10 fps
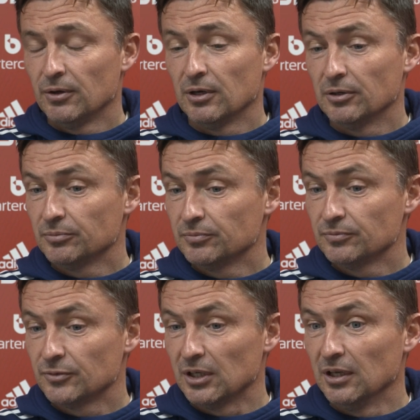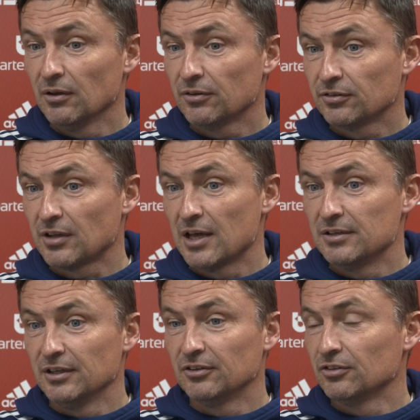The little
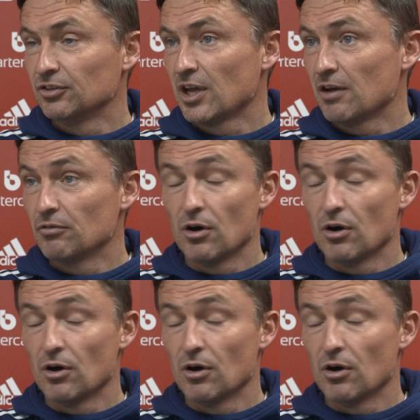slight details you get